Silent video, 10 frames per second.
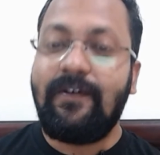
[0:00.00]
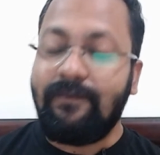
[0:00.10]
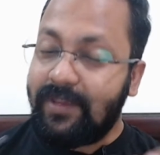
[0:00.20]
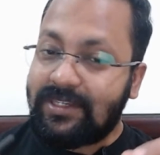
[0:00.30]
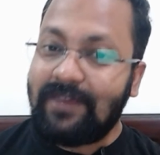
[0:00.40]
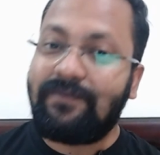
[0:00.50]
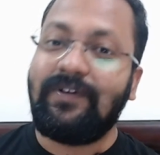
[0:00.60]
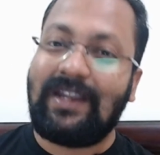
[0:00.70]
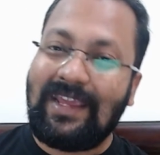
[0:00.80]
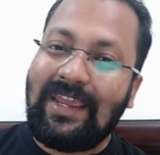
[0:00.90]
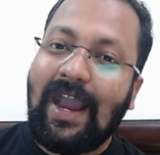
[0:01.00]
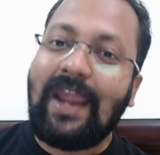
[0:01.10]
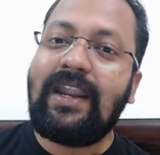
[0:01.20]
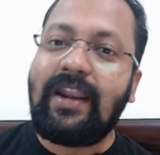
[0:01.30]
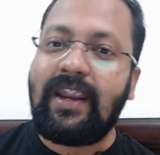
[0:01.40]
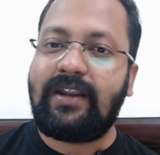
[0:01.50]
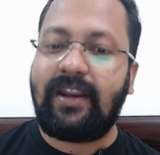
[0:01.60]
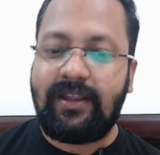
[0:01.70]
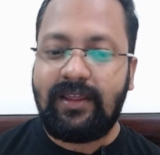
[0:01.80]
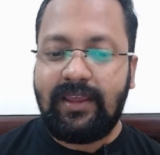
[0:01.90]
which if
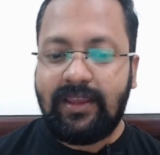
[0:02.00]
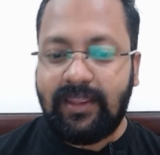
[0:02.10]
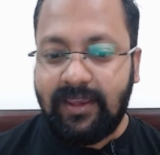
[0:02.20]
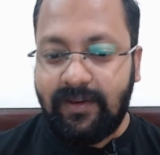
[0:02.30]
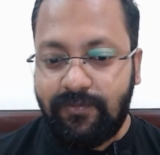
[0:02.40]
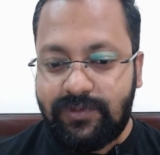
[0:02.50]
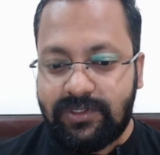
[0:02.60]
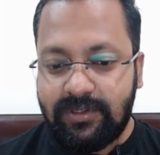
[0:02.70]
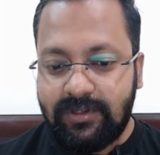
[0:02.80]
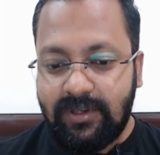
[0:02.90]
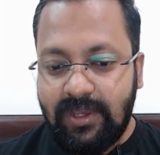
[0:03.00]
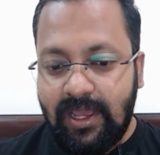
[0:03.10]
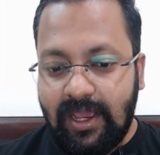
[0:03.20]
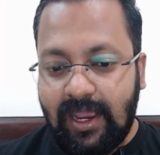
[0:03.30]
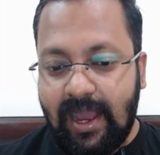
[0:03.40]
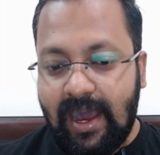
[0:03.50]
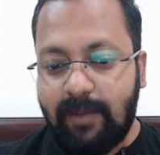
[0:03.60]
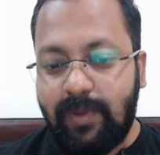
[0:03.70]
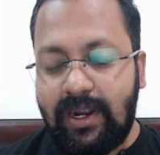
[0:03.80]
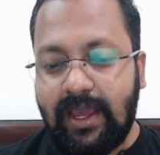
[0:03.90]
dehydrated gives
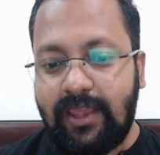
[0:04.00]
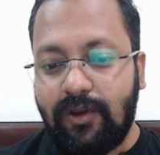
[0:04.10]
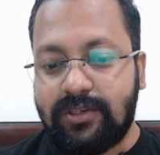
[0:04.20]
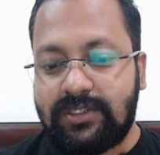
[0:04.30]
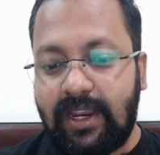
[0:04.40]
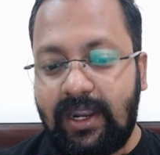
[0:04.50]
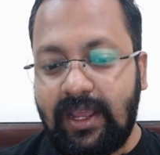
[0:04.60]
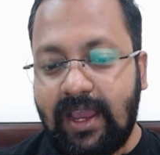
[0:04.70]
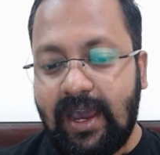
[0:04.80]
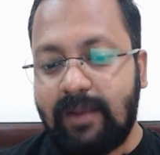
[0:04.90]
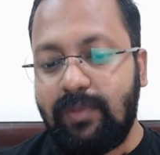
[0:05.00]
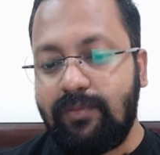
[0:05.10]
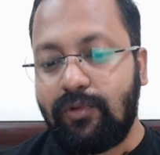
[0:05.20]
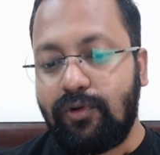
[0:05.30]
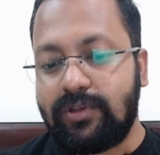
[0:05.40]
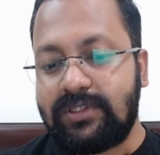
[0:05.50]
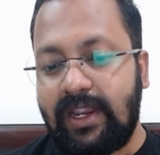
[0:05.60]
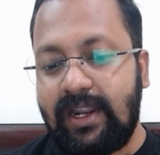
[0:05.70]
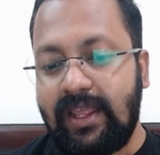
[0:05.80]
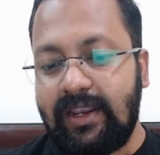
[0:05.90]
carbon dioxide, carbon
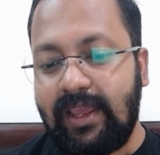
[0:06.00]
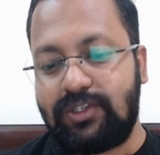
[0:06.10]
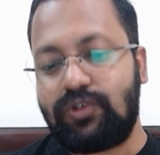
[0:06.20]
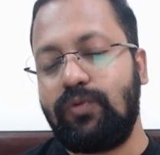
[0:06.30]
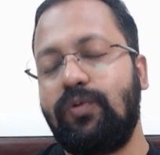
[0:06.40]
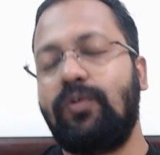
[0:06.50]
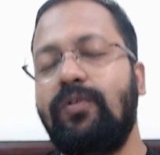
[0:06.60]
monoxide and H2O.